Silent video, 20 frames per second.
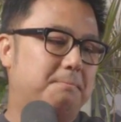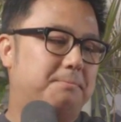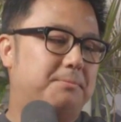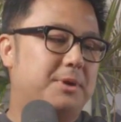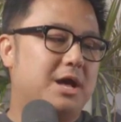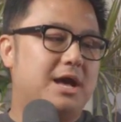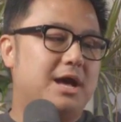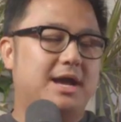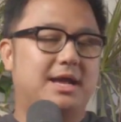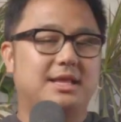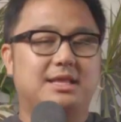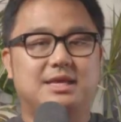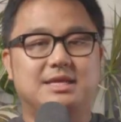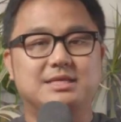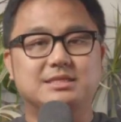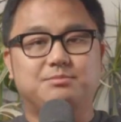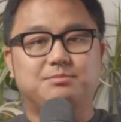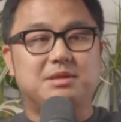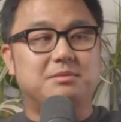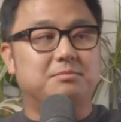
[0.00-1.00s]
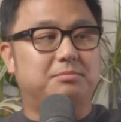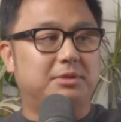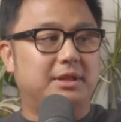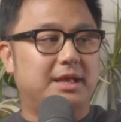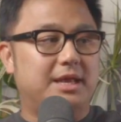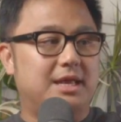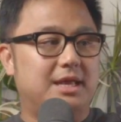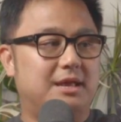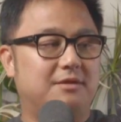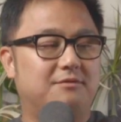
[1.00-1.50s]
but he's been
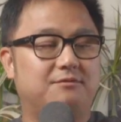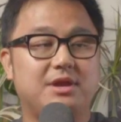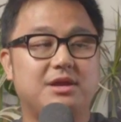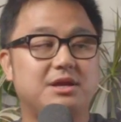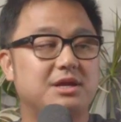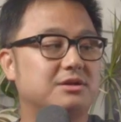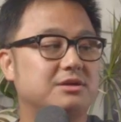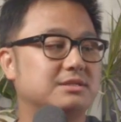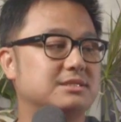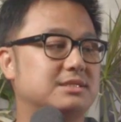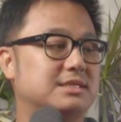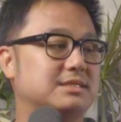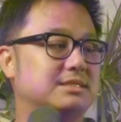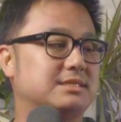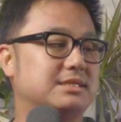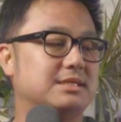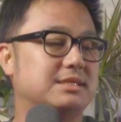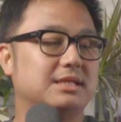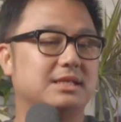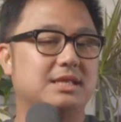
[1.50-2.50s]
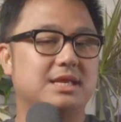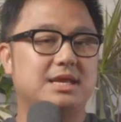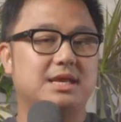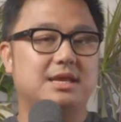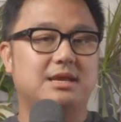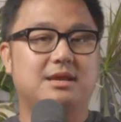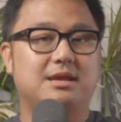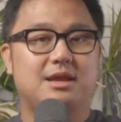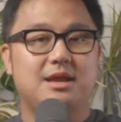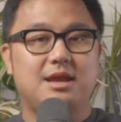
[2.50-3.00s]
playing very
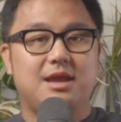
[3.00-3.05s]
consistently